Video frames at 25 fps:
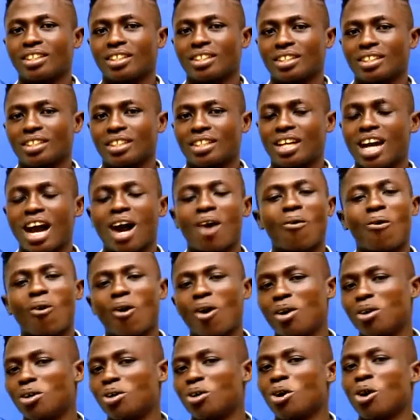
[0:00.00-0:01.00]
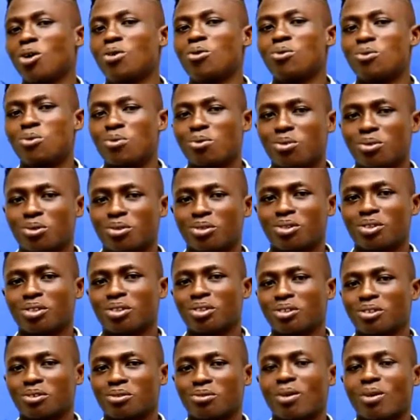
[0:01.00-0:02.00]
Coward, you know.
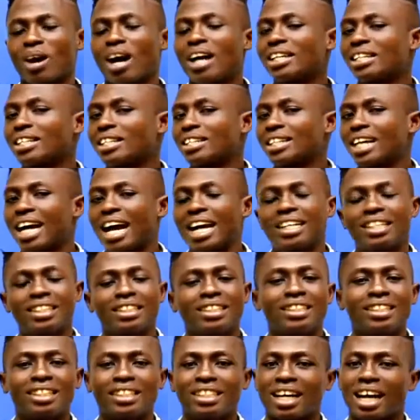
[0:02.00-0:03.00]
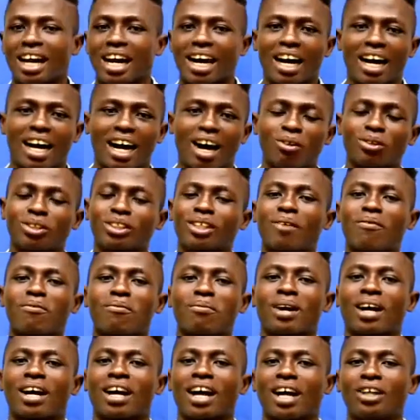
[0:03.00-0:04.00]
Why die, Nina? I was off by
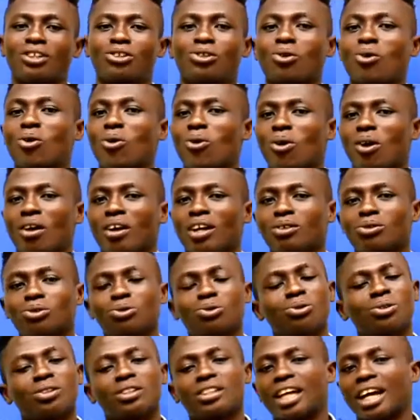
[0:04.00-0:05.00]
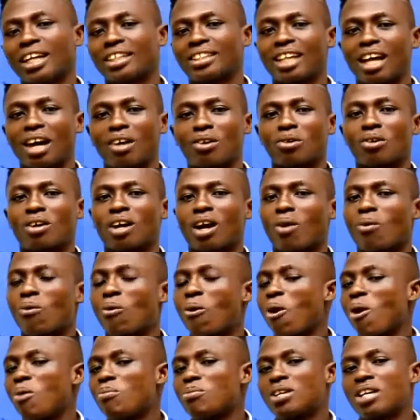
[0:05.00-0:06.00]
catch, oh, I was so sad, I look up,
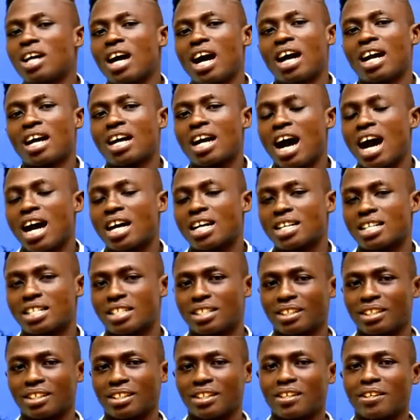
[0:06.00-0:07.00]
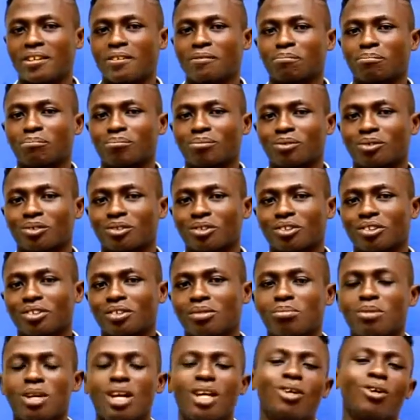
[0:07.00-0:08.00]
call me a carry.
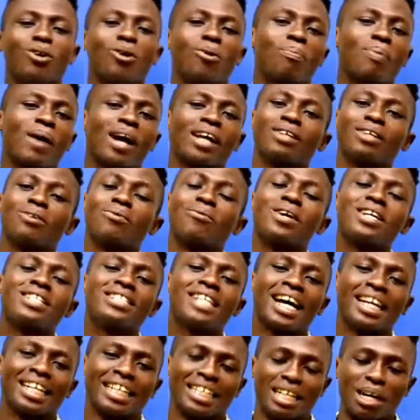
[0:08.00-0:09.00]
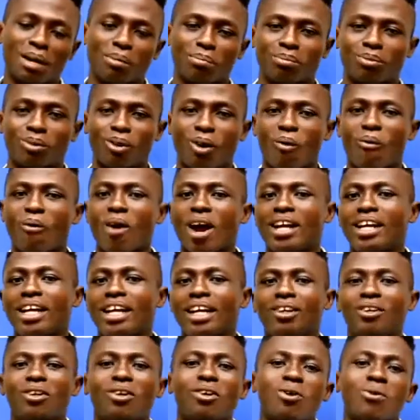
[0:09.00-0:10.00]
May you pardon with none of them, or quenny,
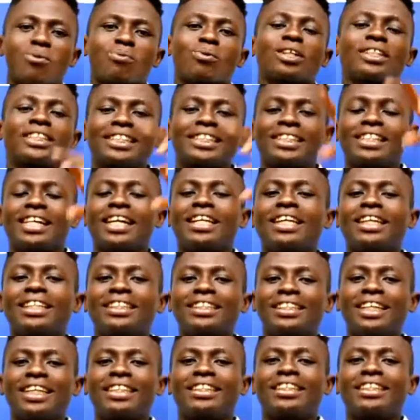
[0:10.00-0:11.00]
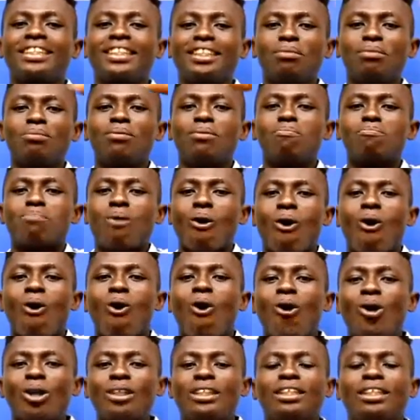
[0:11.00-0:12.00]
or chin estate, didn't be
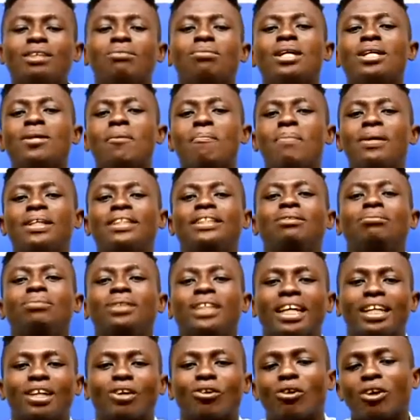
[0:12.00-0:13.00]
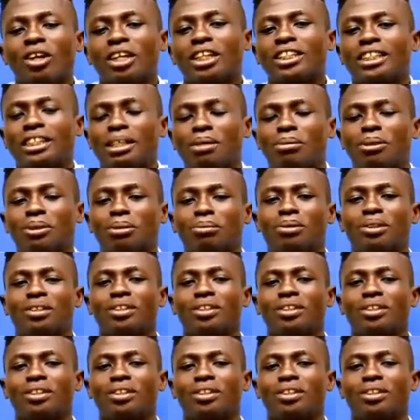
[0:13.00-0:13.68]
bows in many petty me at an occasion, you be.